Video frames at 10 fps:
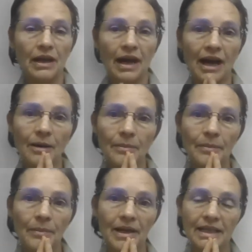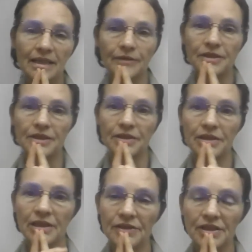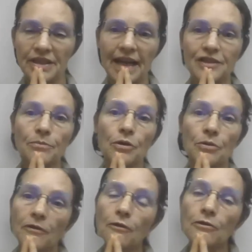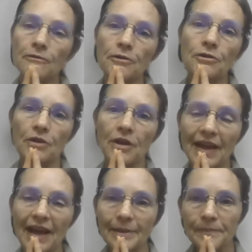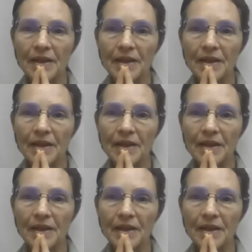um, and I'd love to love to engage more, for, further on that.